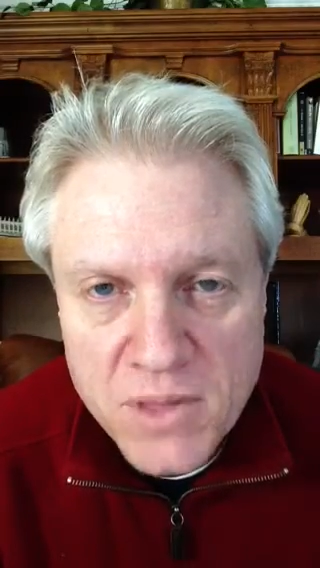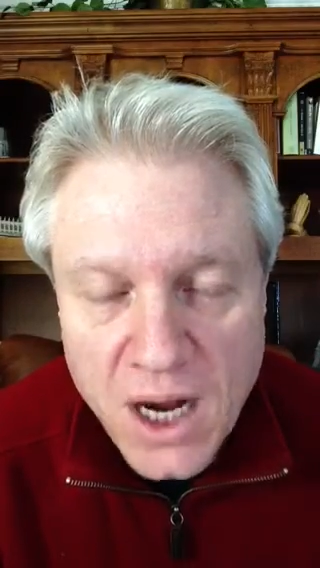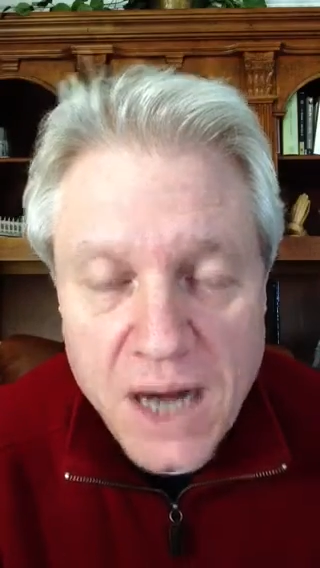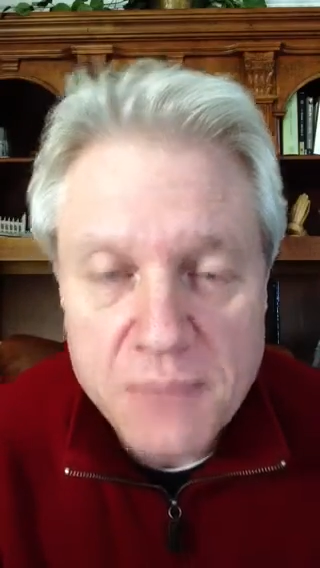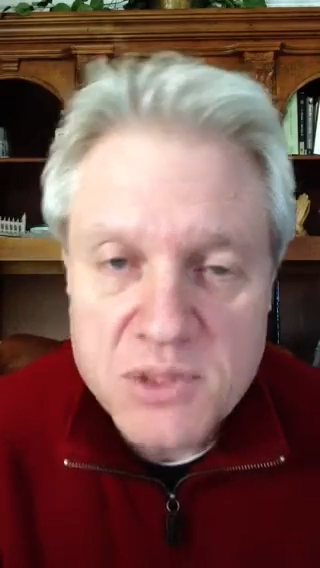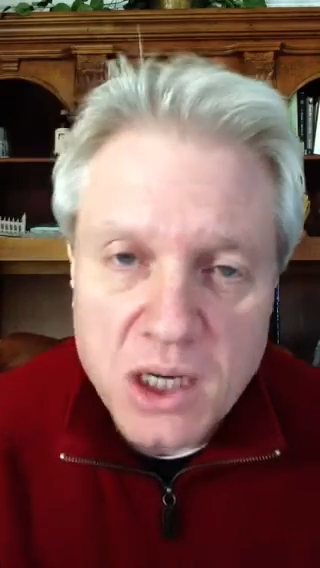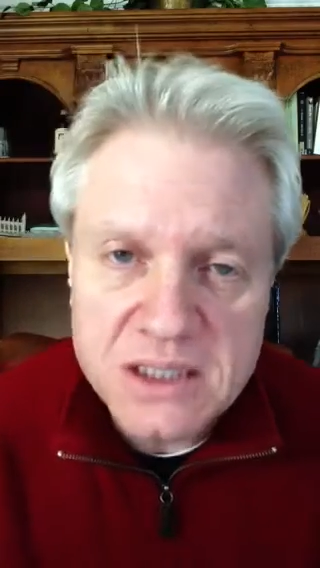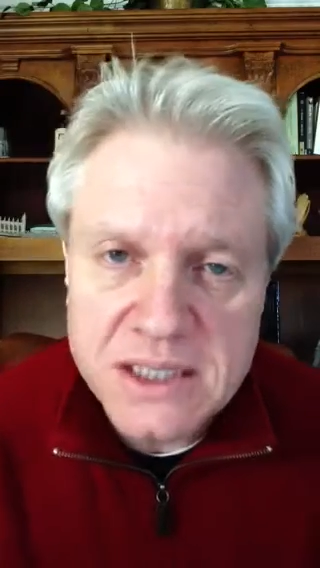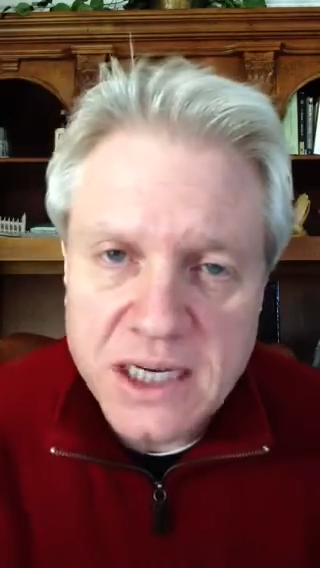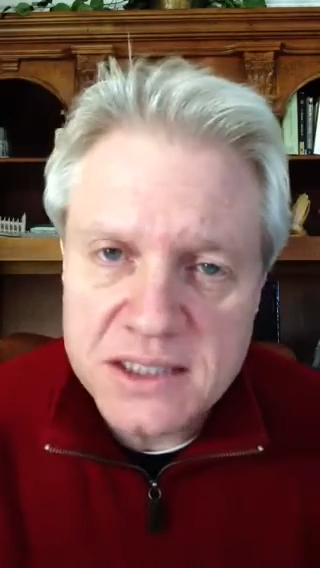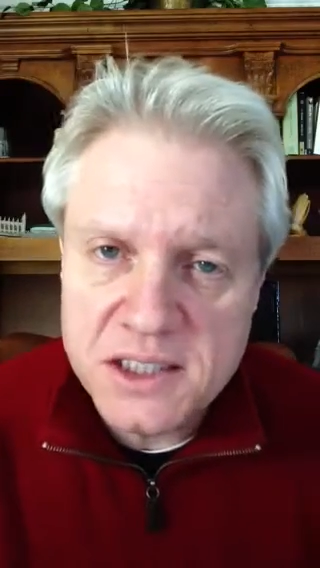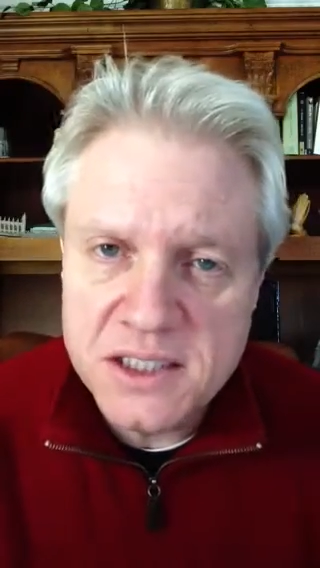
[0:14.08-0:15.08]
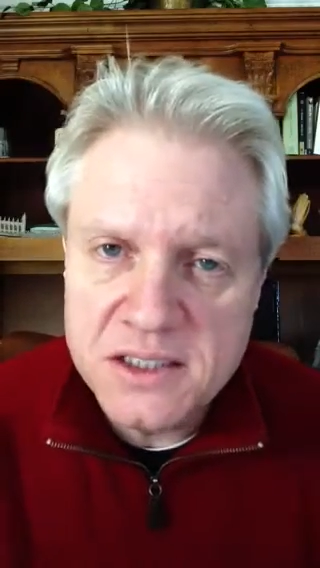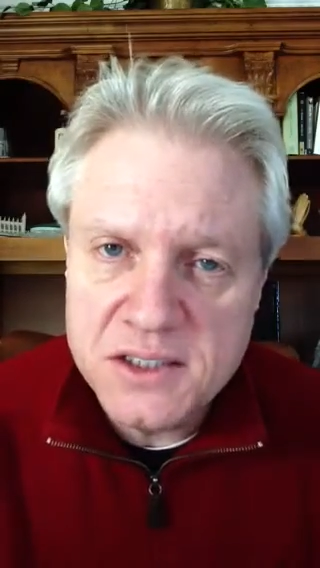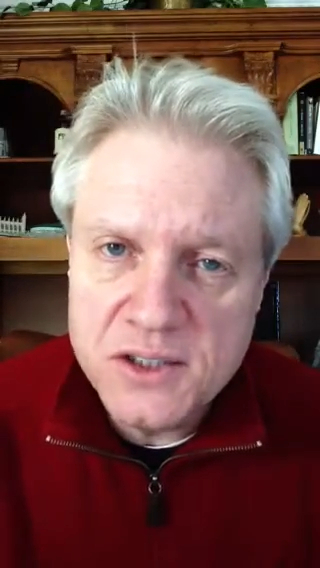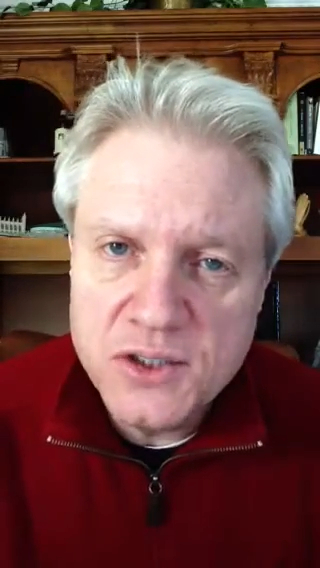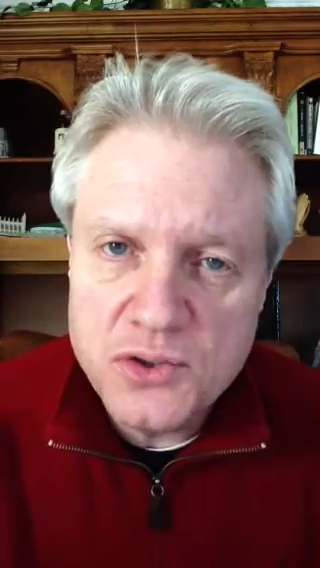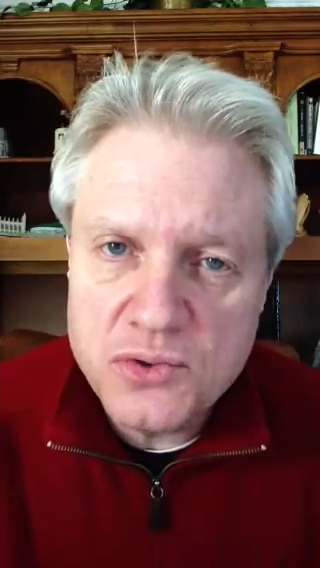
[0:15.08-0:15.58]
I'm contacting
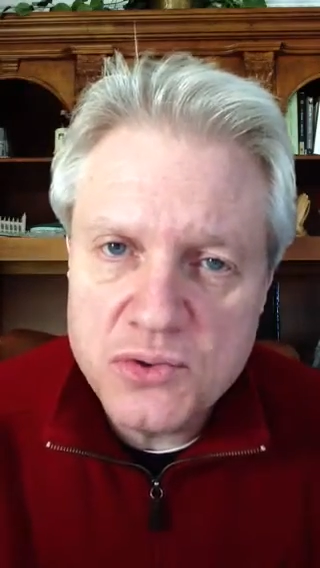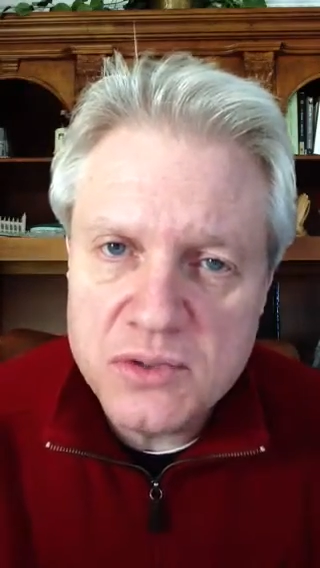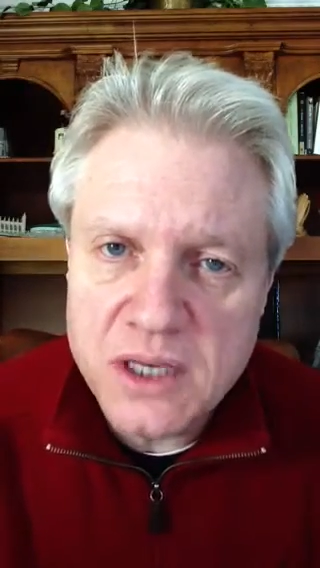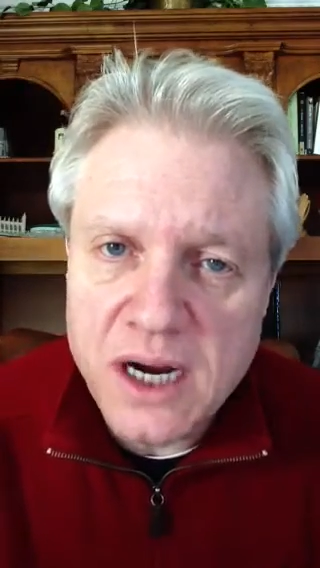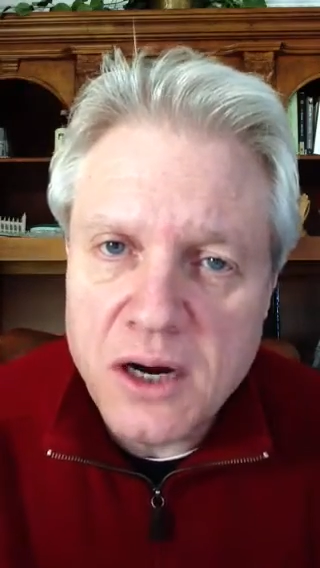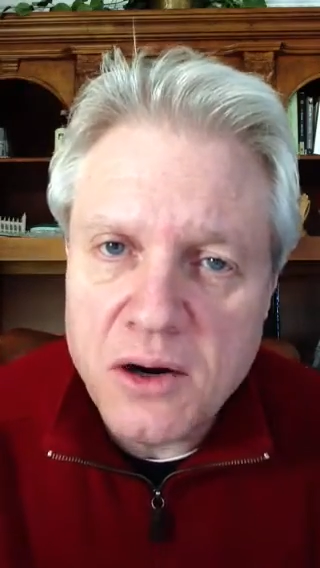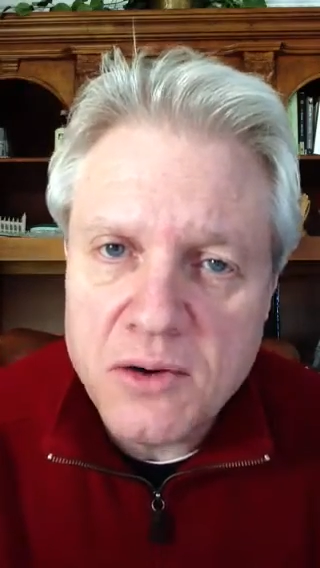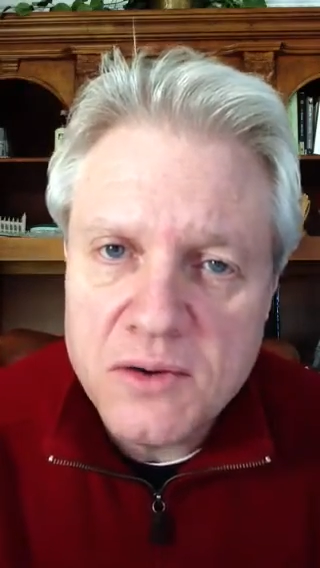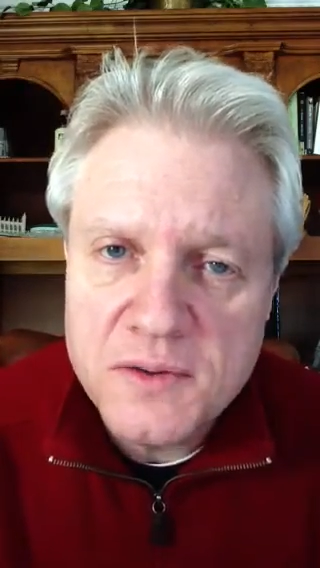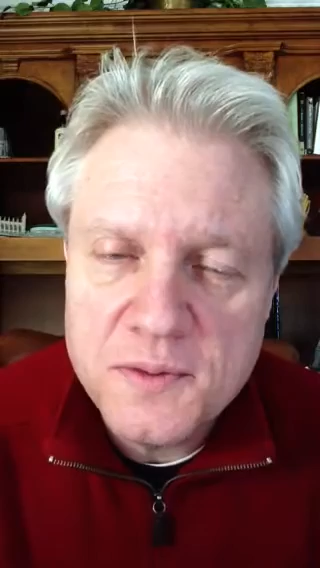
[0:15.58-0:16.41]
you now